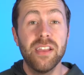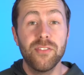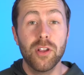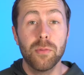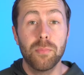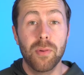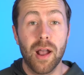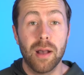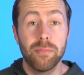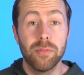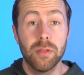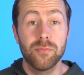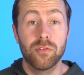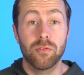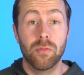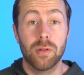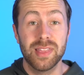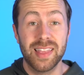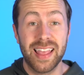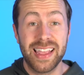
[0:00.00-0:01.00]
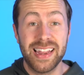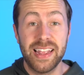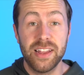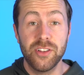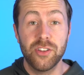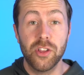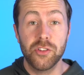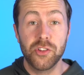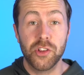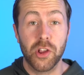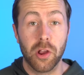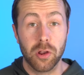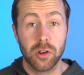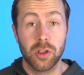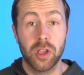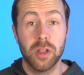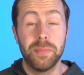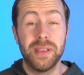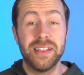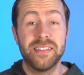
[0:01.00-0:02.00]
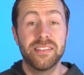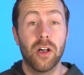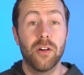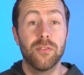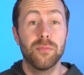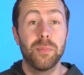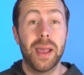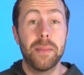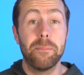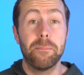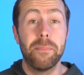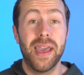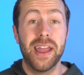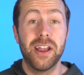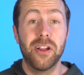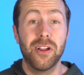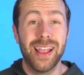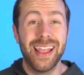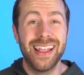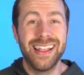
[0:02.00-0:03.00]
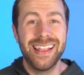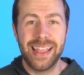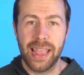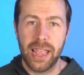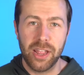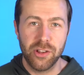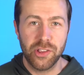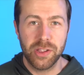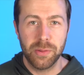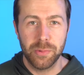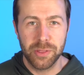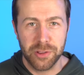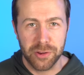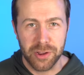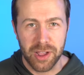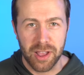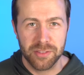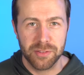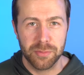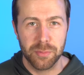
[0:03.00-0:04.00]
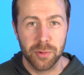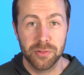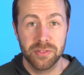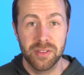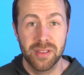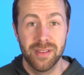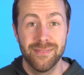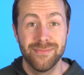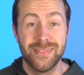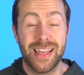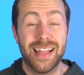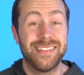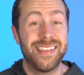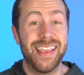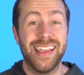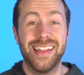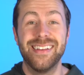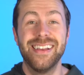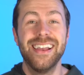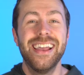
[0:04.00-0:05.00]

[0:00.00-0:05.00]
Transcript: of your problems relating to churn could be solved by better engaging with your customers. That's it.